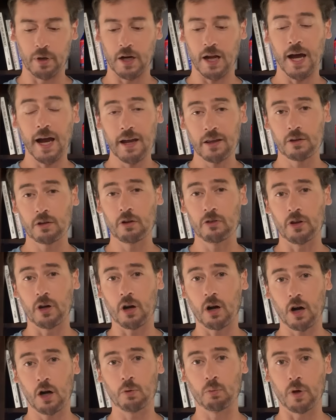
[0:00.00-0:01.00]
I learned the
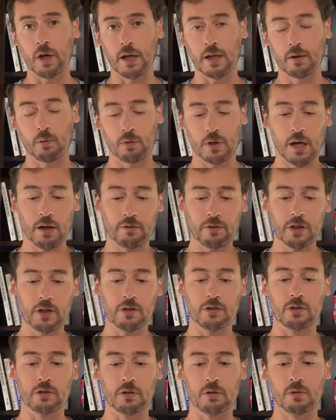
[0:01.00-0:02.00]
hard way, whatever you
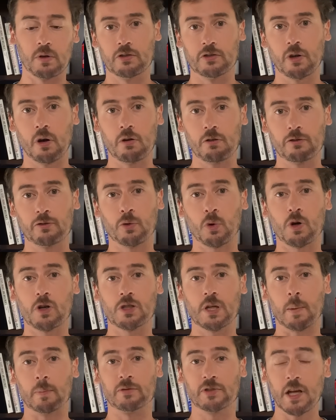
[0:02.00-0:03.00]
do, don't forge
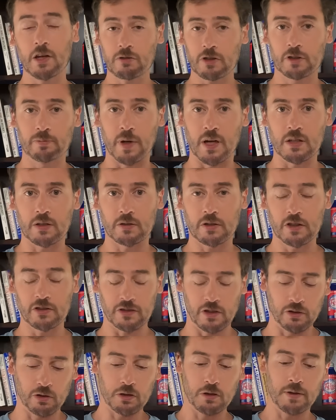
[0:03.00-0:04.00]
up Sentry Specialist
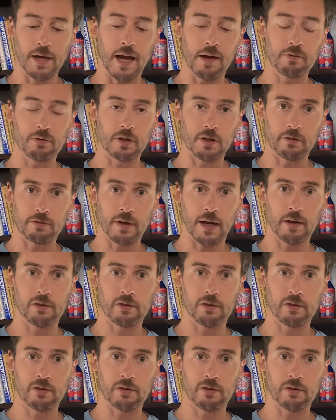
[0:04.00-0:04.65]
until you have her at 5